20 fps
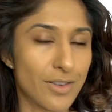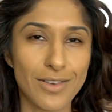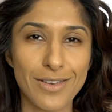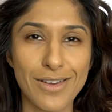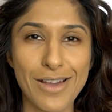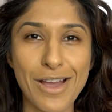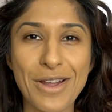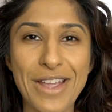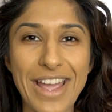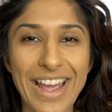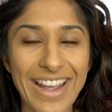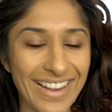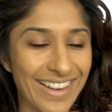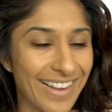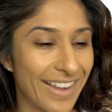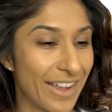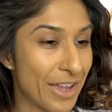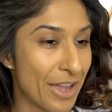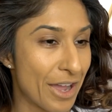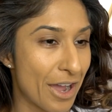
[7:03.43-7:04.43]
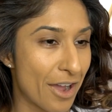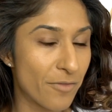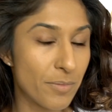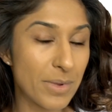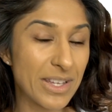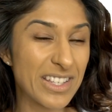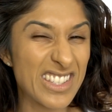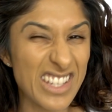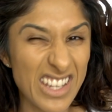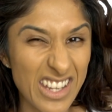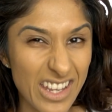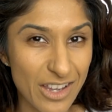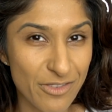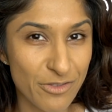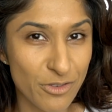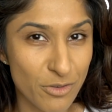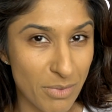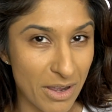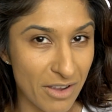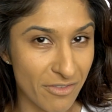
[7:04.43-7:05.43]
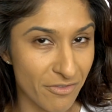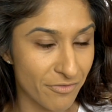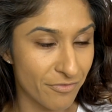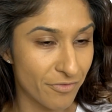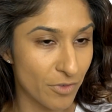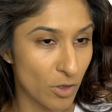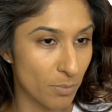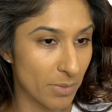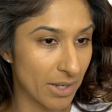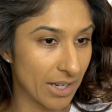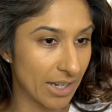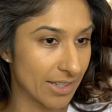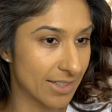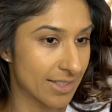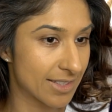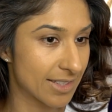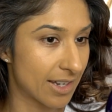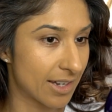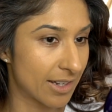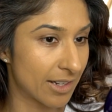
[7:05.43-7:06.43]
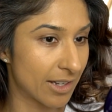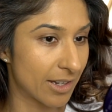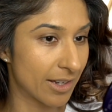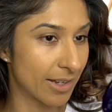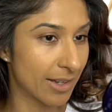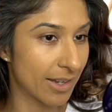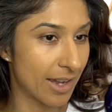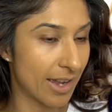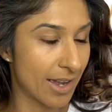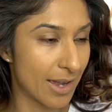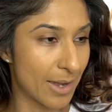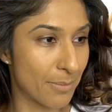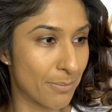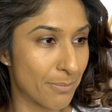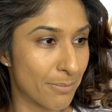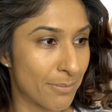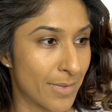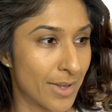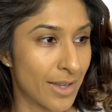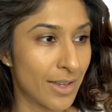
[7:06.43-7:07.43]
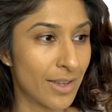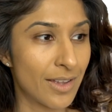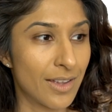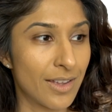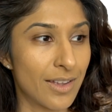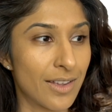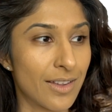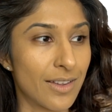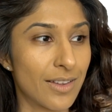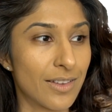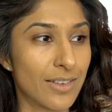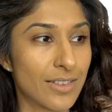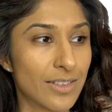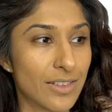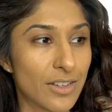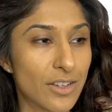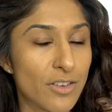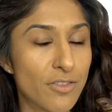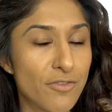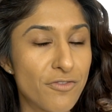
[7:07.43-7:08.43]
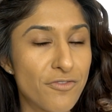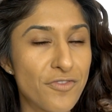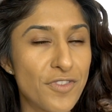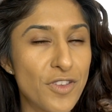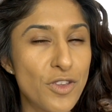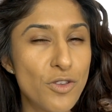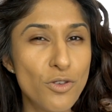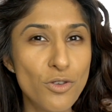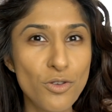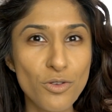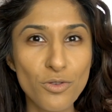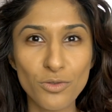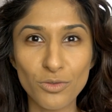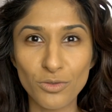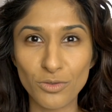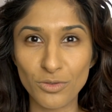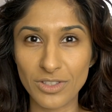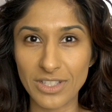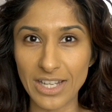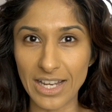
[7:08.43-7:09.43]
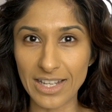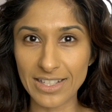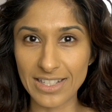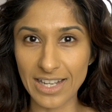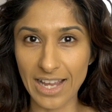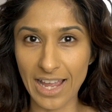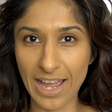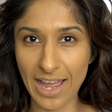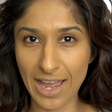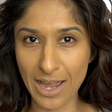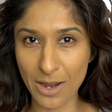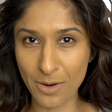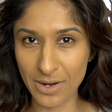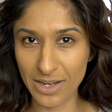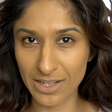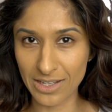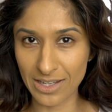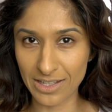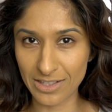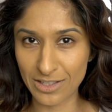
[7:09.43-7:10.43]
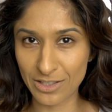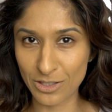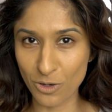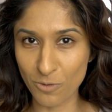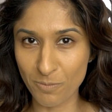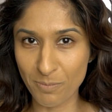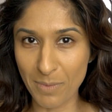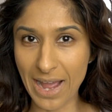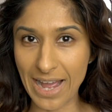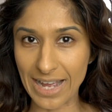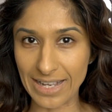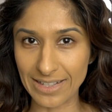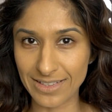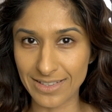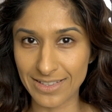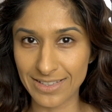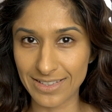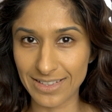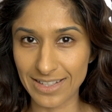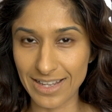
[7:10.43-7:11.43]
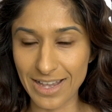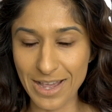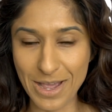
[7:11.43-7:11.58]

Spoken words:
Okay, I've been sitting here for about a few minutes and I am confused as to how it is so matte.